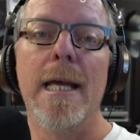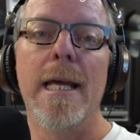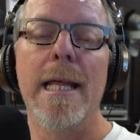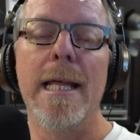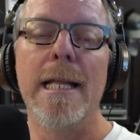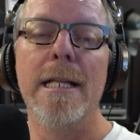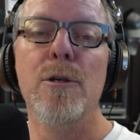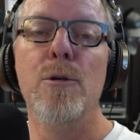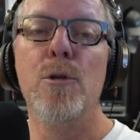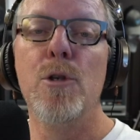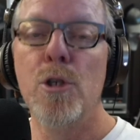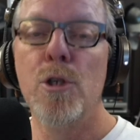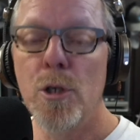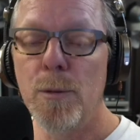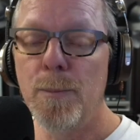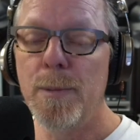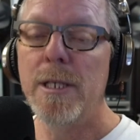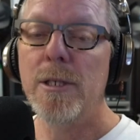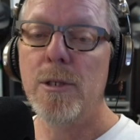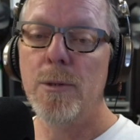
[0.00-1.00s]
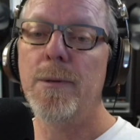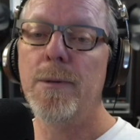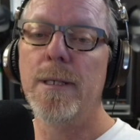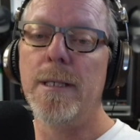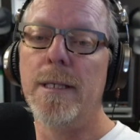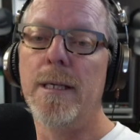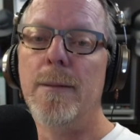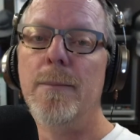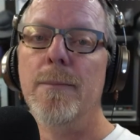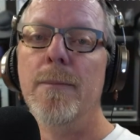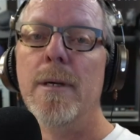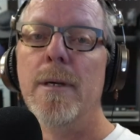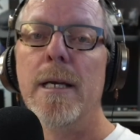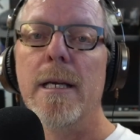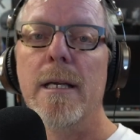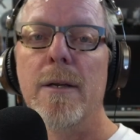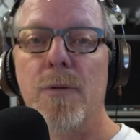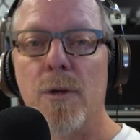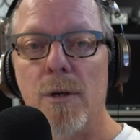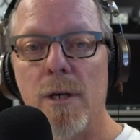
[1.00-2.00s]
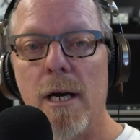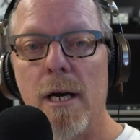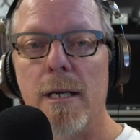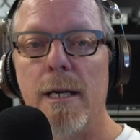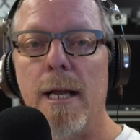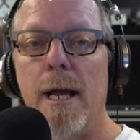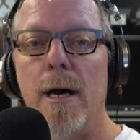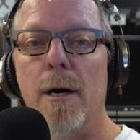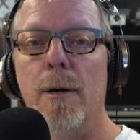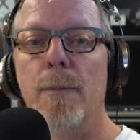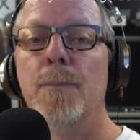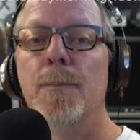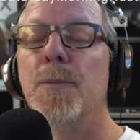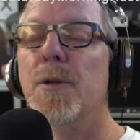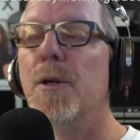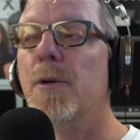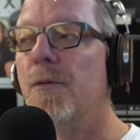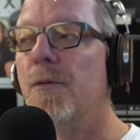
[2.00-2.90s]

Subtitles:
and you should be doing them. And if you're not now, you're